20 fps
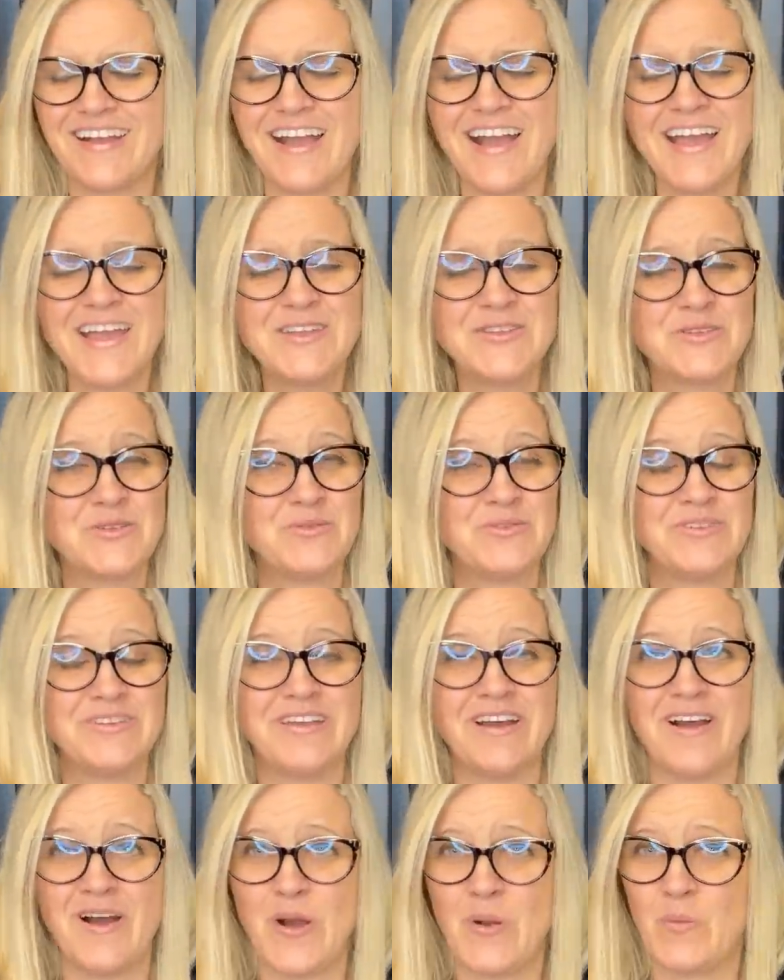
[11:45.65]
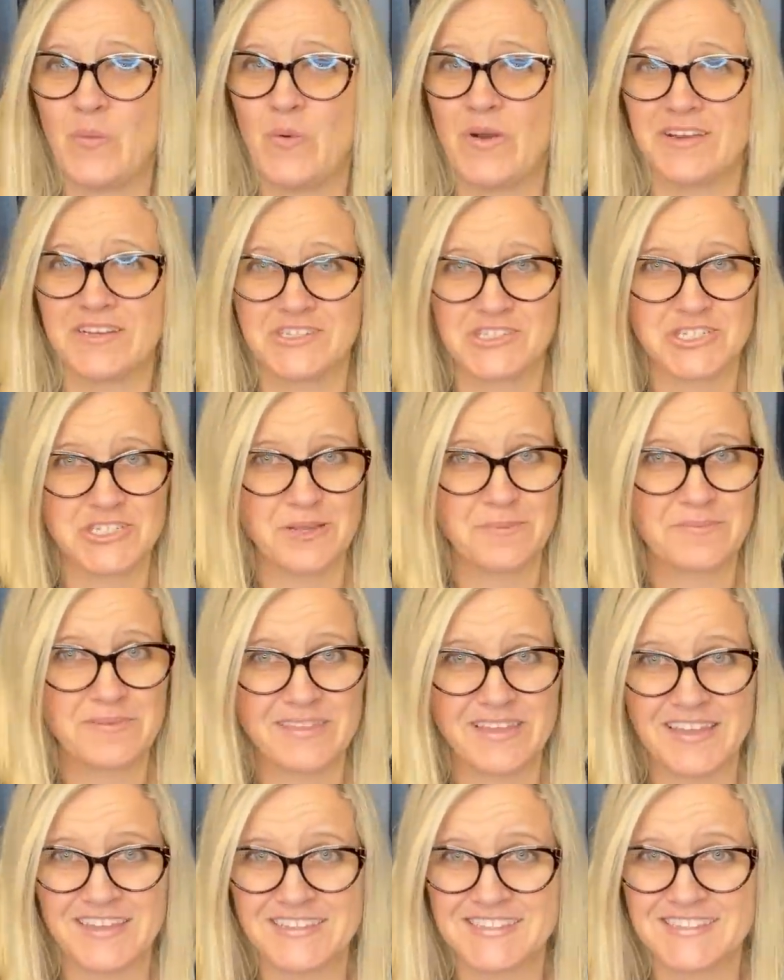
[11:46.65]
I do not want to ship
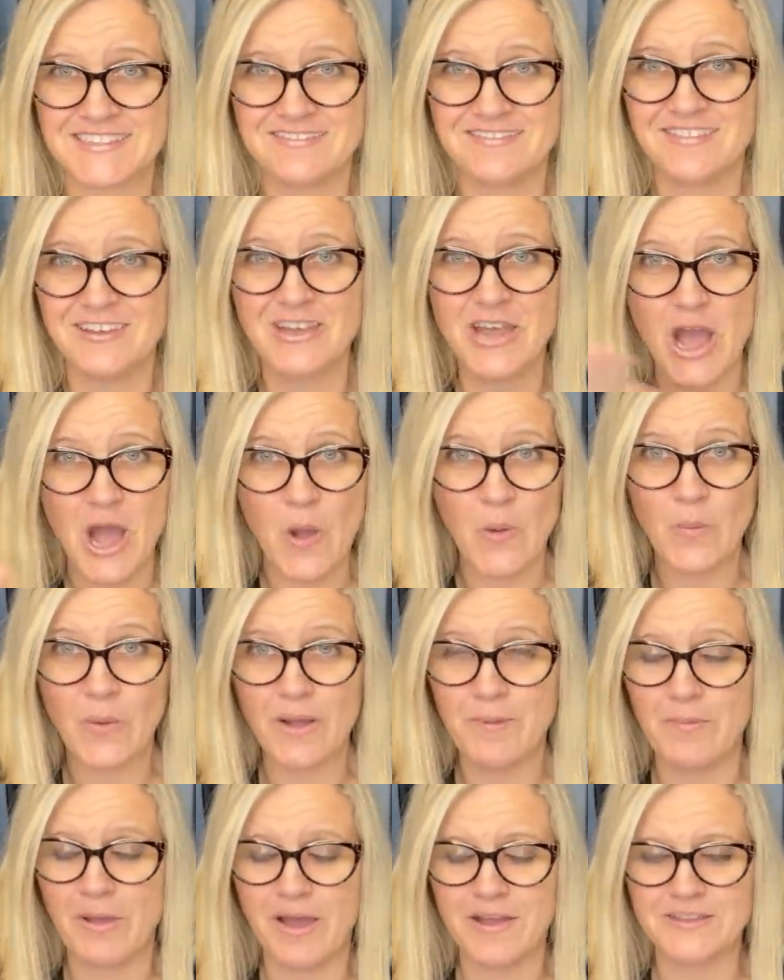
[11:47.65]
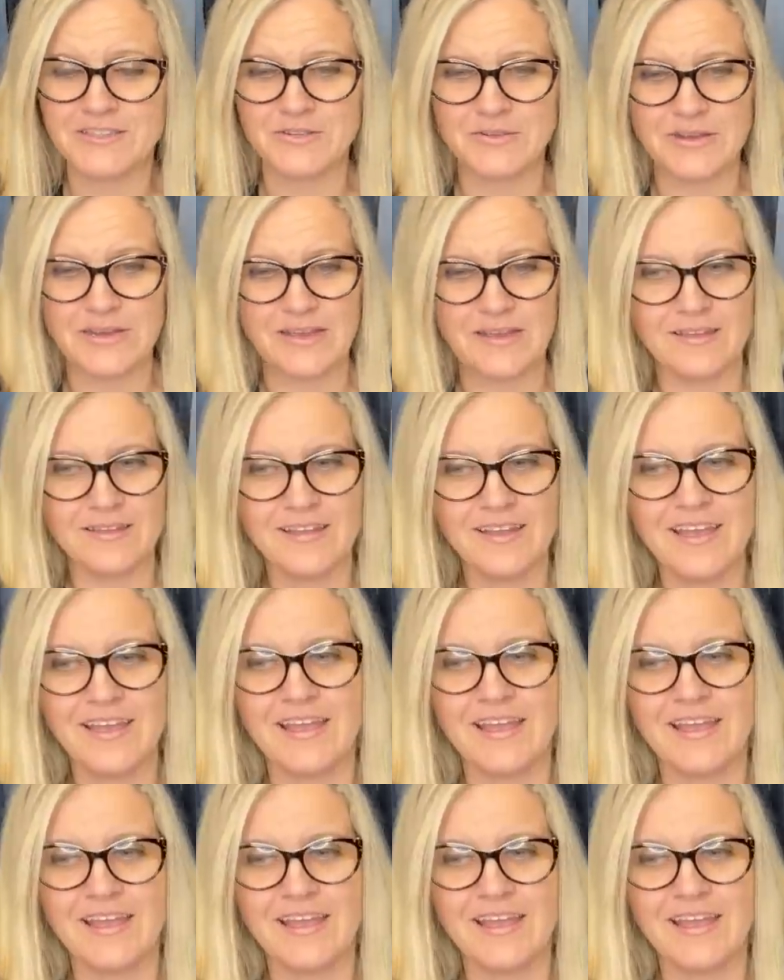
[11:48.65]
this. No, I'm not doing it.